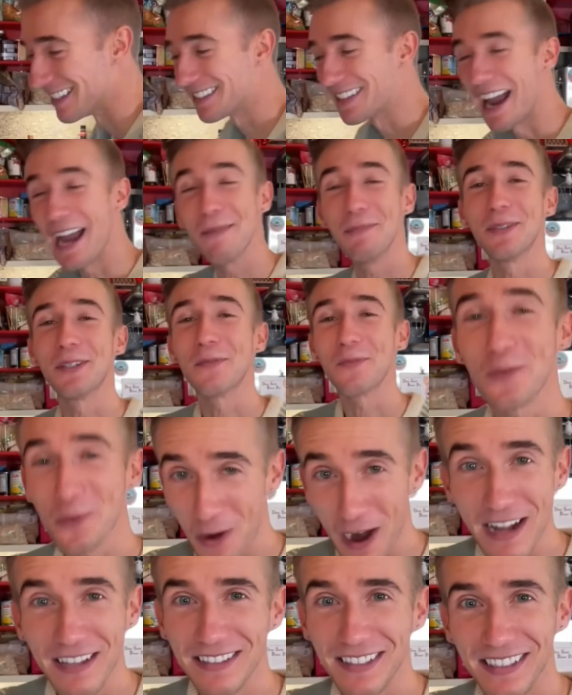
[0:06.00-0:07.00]
times of
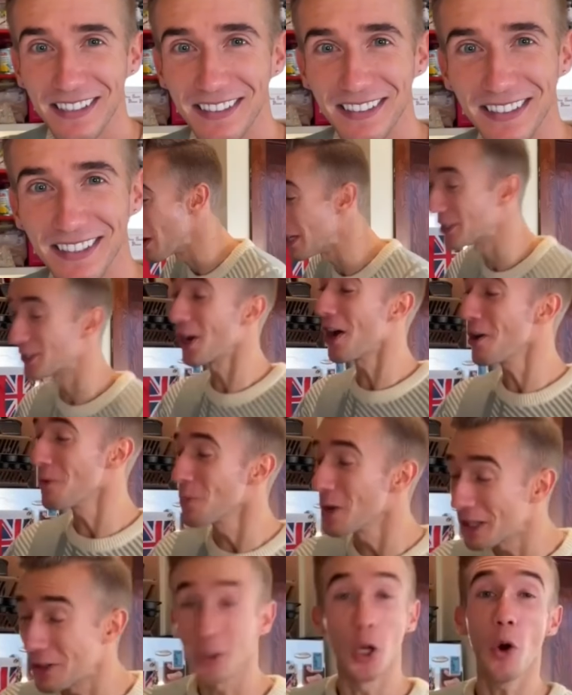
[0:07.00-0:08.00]
crisis. We
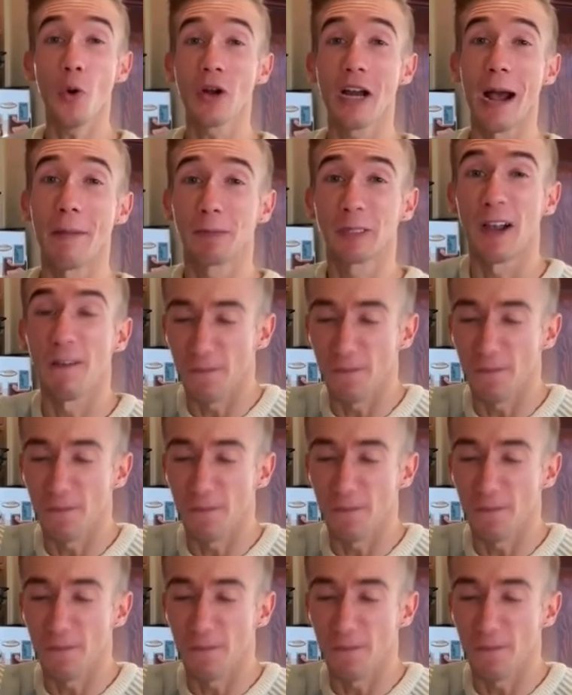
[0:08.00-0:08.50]
start with 2 cups of